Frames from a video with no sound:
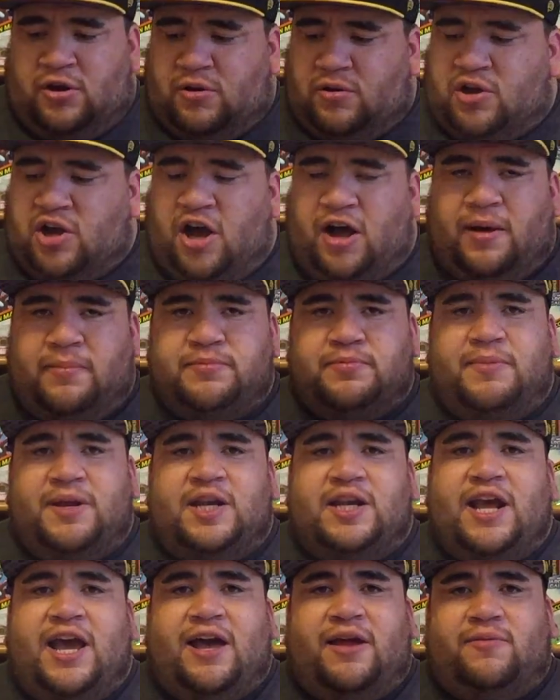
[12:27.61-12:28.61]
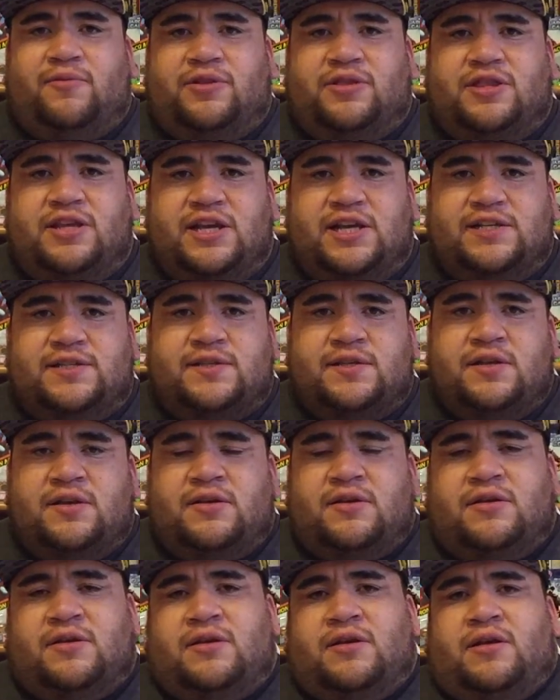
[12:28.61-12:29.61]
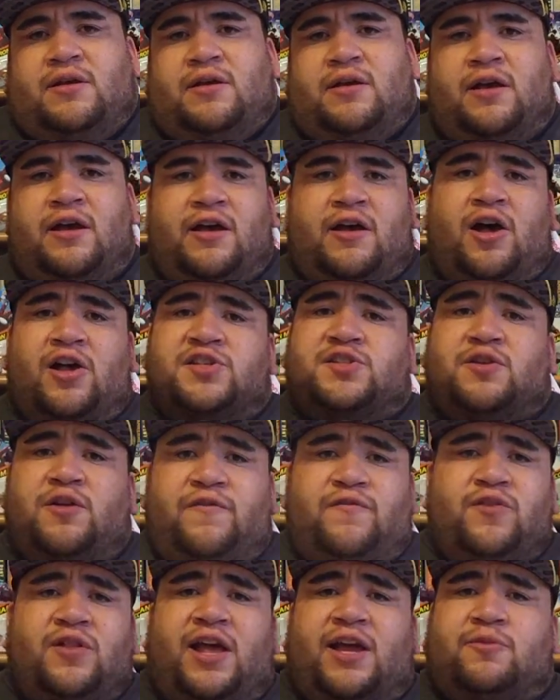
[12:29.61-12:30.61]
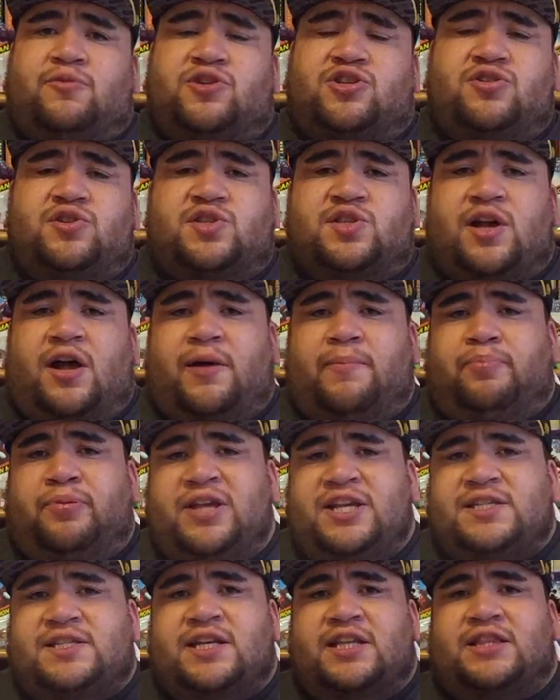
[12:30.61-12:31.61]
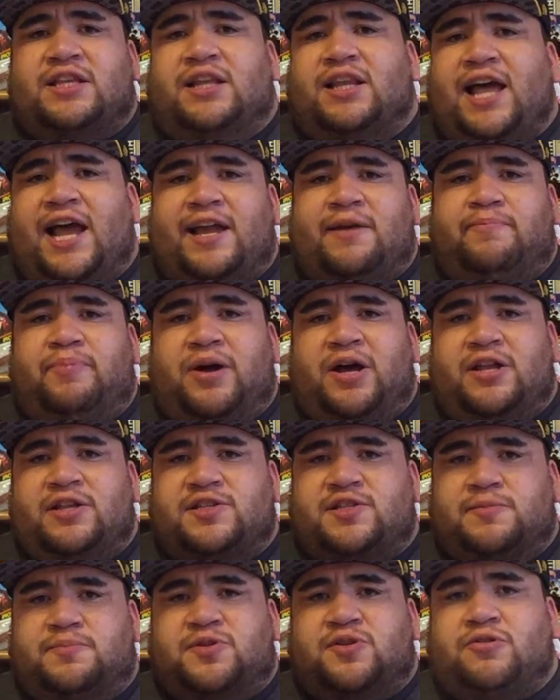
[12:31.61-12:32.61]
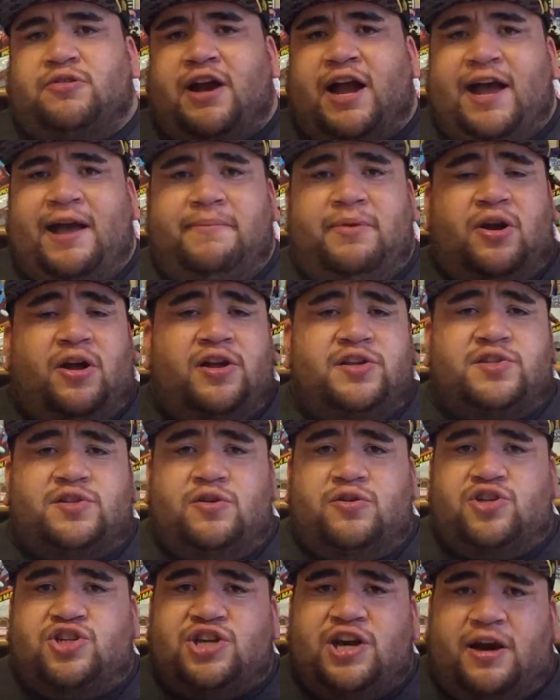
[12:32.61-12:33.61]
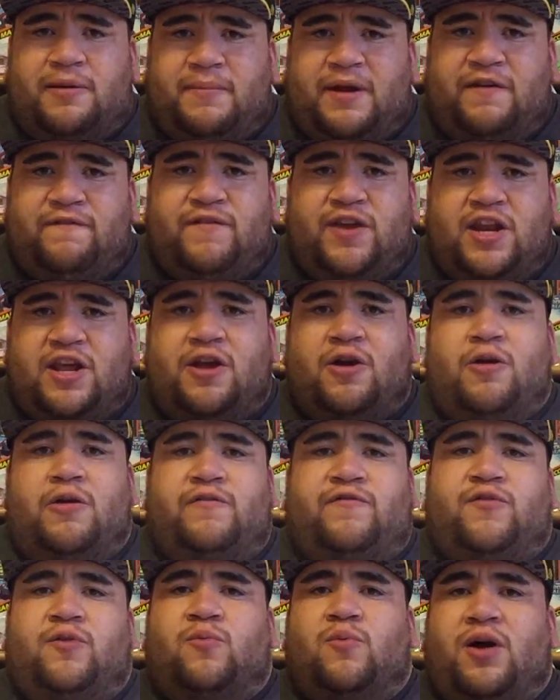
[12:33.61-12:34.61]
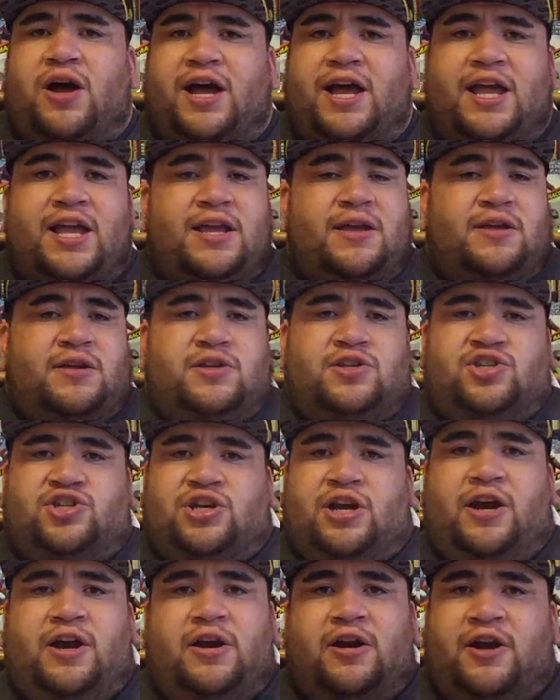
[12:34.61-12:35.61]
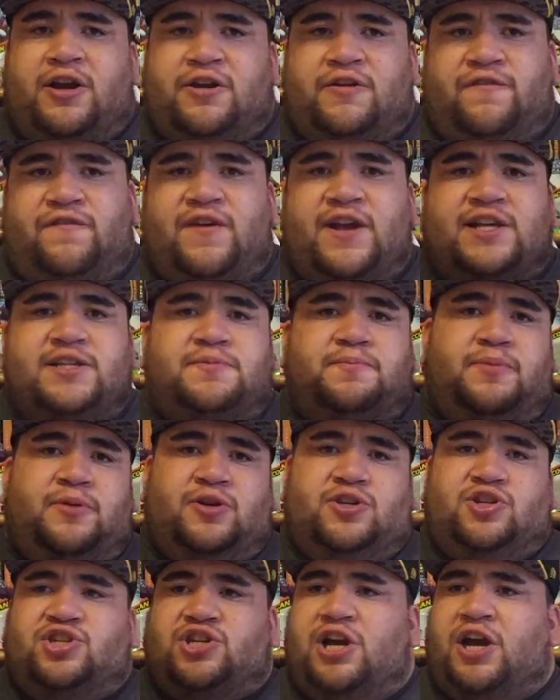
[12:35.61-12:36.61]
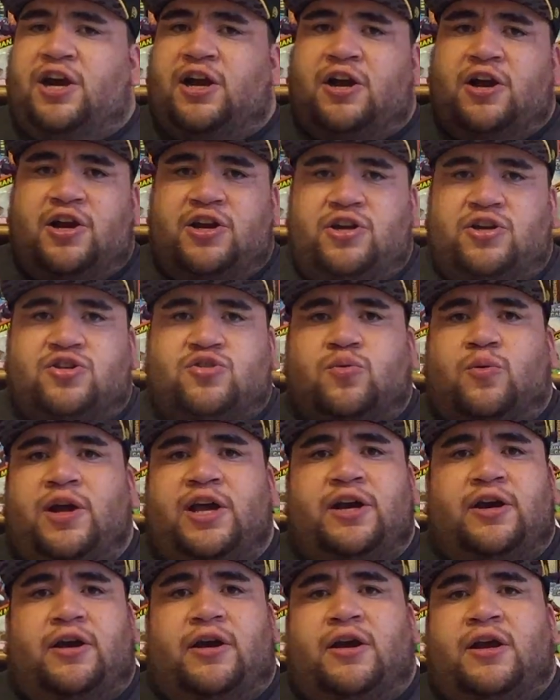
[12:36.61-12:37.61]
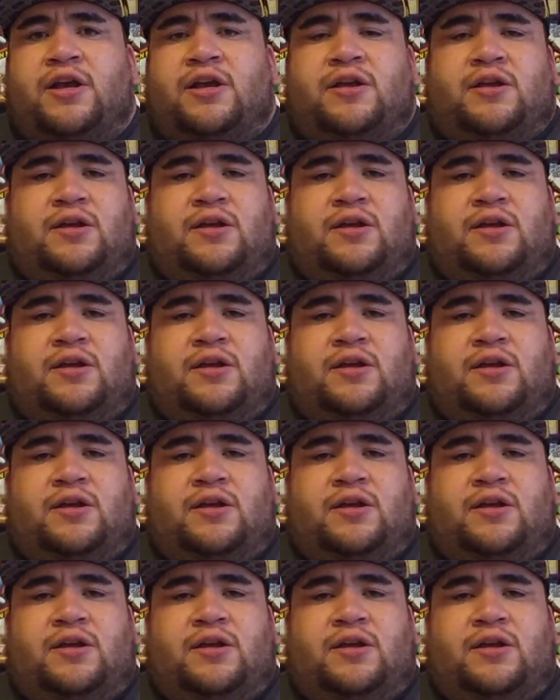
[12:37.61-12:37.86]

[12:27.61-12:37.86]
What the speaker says: calmed me down with this. Also, if you like what you saw, please hit the like button, subscribe, and also share my video if you want. Share it on your Facebook, share it on your Twitter,